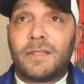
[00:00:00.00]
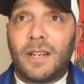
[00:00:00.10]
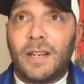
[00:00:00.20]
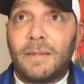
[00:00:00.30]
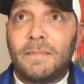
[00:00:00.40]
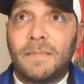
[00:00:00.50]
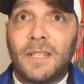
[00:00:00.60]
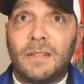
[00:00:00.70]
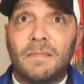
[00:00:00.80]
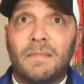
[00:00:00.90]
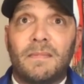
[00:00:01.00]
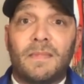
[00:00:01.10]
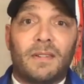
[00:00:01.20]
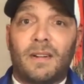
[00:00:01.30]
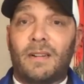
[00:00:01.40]

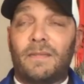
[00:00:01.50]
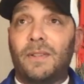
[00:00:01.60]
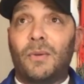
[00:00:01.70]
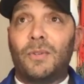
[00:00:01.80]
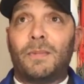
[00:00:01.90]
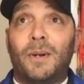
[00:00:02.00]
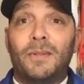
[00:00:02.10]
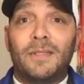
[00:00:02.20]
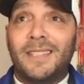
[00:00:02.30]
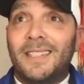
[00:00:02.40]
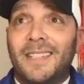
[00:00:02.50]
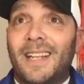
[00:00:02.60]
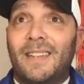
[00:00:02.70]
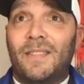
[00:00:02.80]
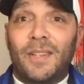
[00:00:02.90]
floating your boat,
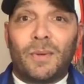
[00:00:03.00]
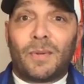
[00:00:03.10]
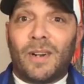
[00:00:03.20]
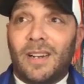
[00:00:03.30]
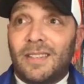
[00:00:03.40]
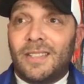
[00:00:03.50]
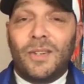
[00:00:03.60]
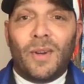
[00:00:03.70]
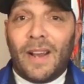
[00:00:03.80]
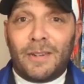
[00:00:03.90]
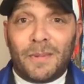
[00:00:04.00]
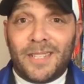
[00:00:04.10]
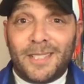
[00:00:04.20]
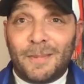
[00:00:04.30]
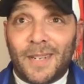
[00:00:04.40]
if you think we're wrong, you don't have to
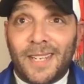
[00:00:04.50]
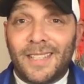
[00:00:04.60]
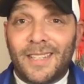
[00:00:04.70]
participate.